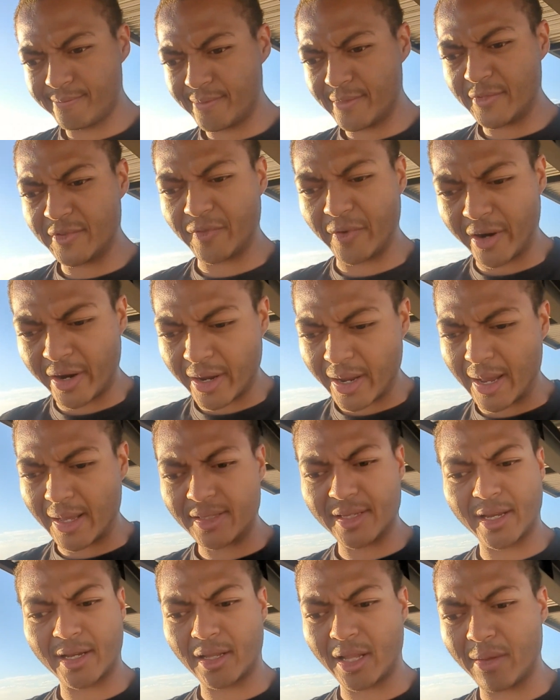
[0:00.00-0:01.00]
It's very
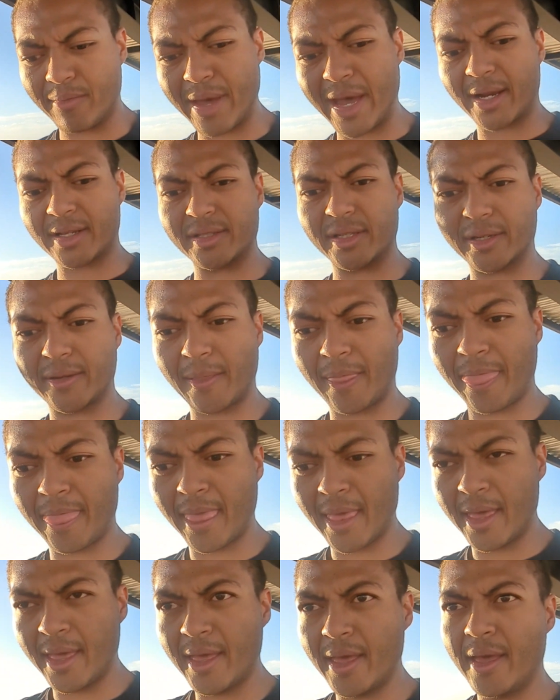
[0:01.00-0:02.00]
anticlimactic.
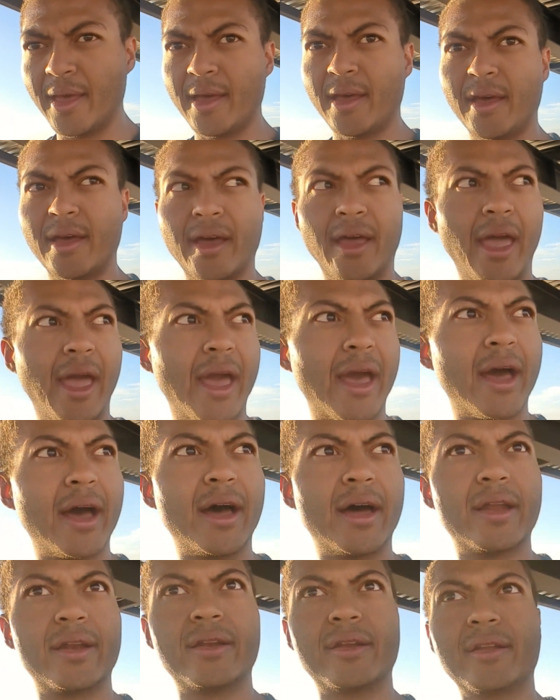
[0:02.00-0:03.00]

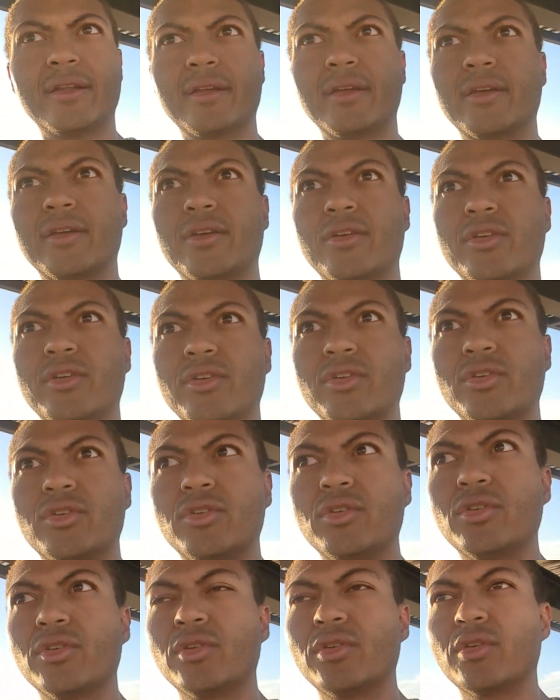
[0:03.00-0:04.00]
And
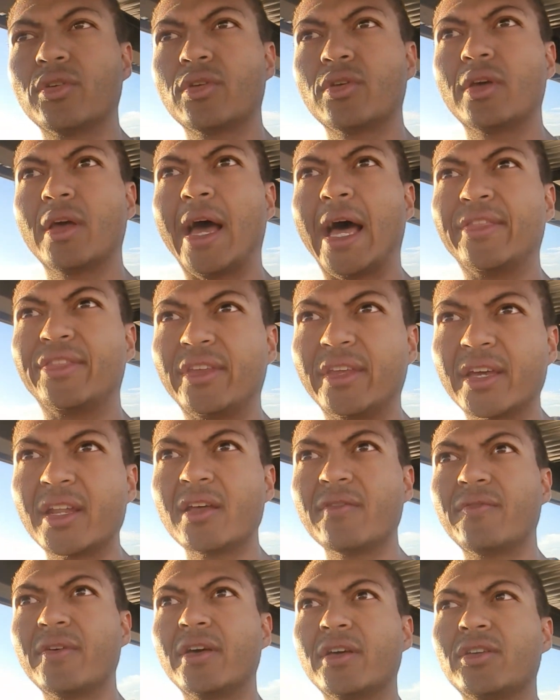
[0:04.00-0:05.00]
at the end
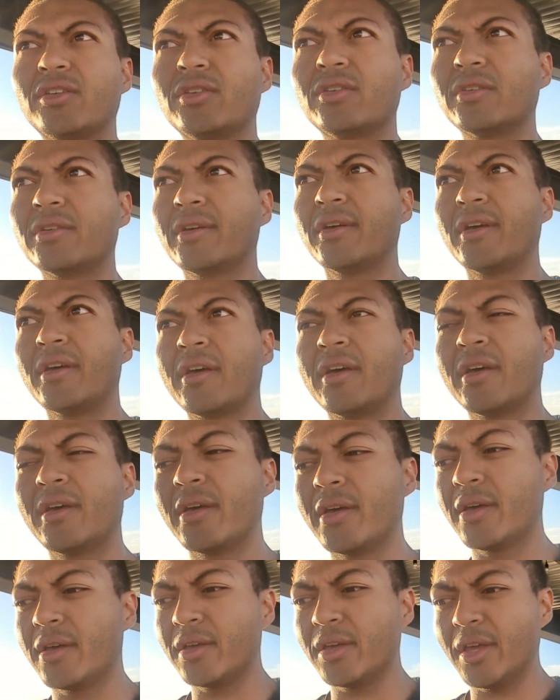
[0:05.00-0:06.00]
of it,
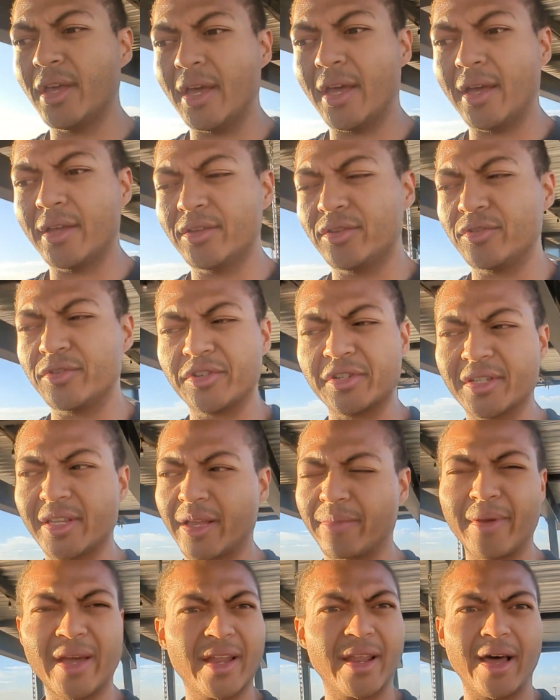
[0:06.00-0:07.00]
you're just
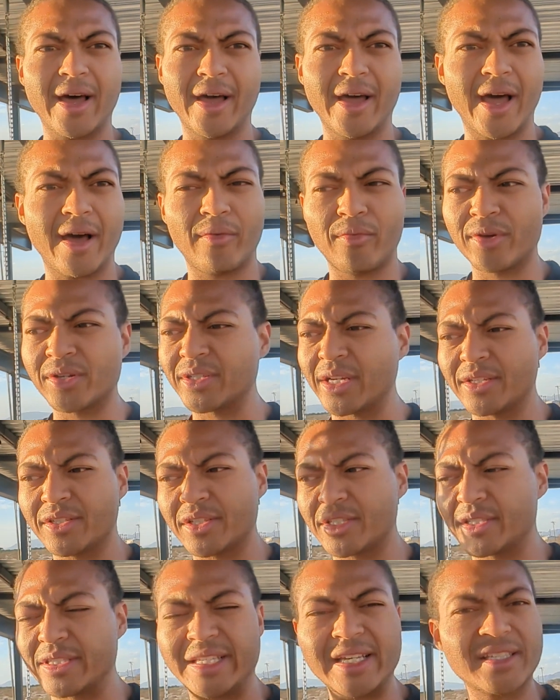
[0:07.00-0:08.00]
like, man, I, I wish I
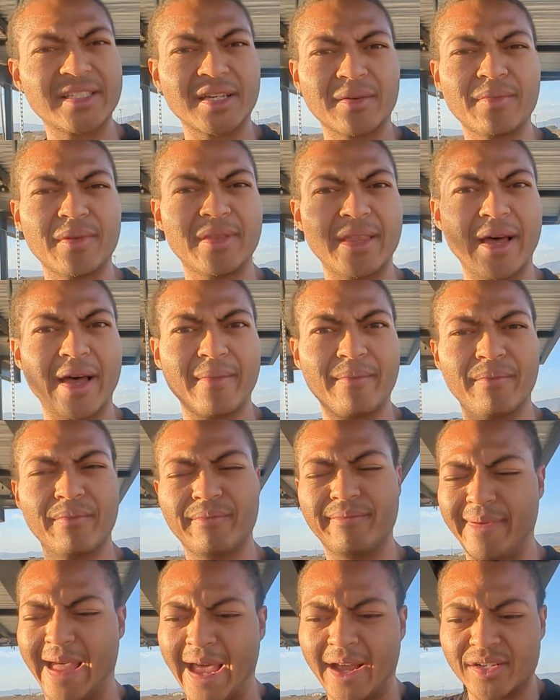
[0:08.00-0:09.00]
just did something that
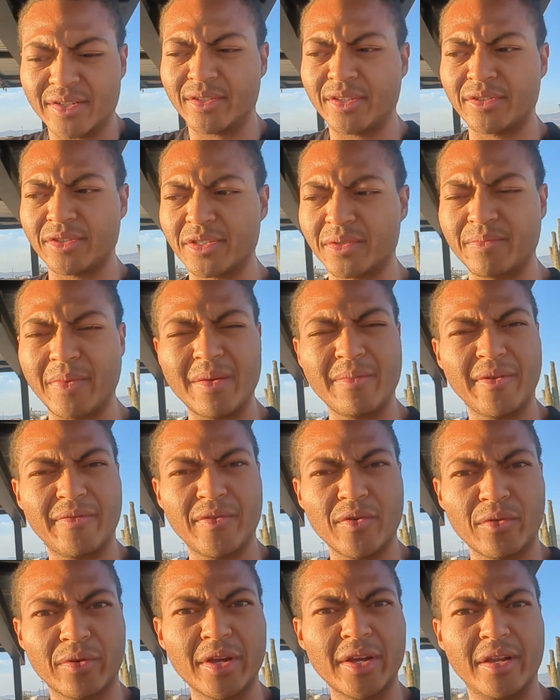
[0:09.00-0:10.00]
actually just made me
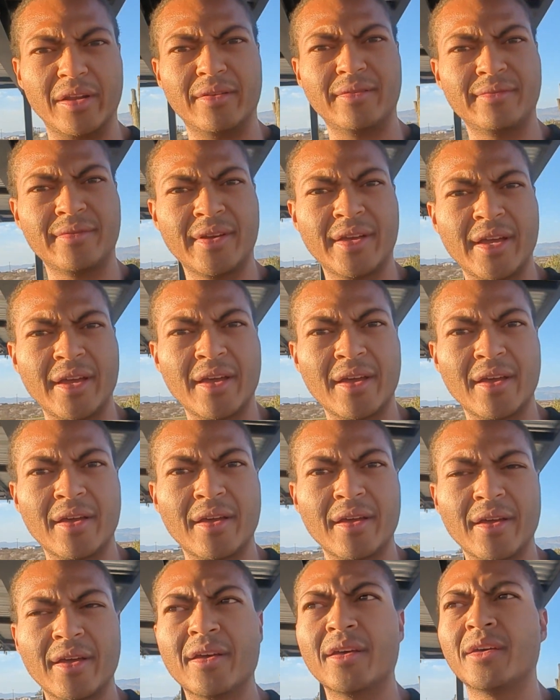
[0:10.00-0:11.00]
feel good.
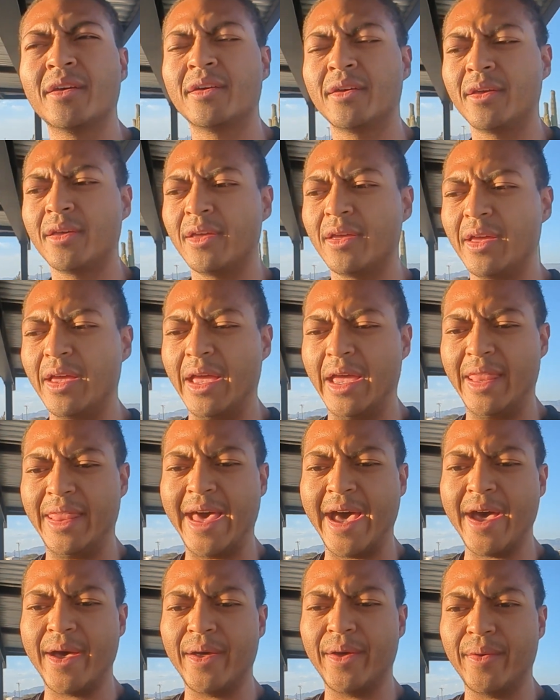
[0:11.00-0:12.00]
And
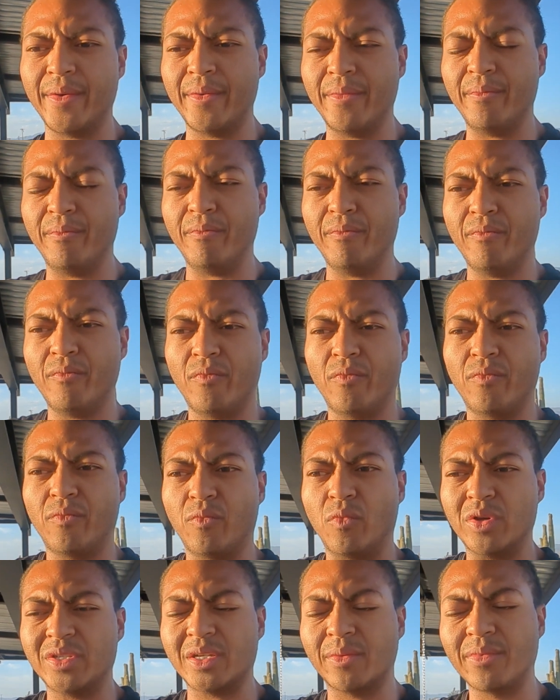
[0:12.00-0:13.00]
that
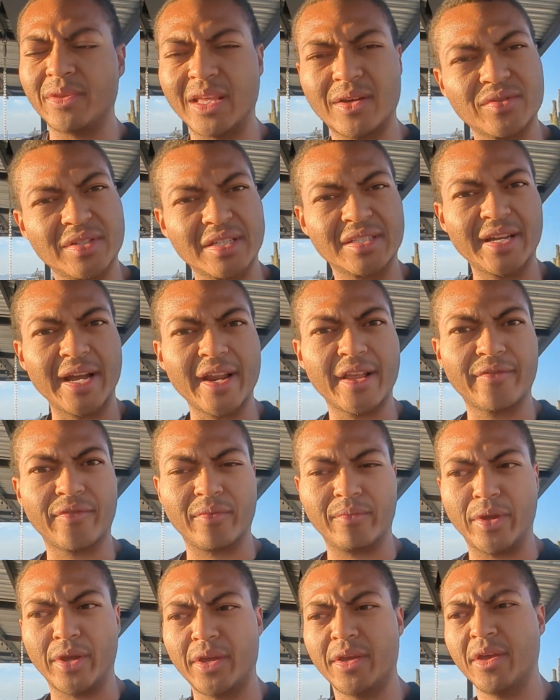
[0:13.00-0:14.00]
was something that was exciting for
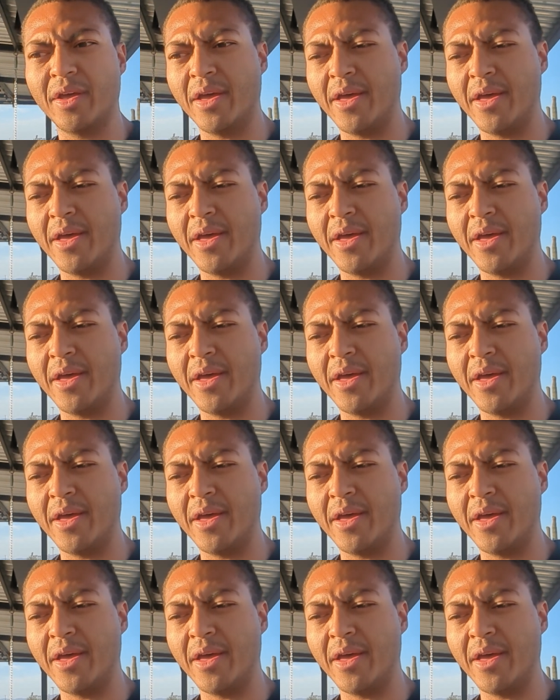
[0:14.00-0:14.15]
me.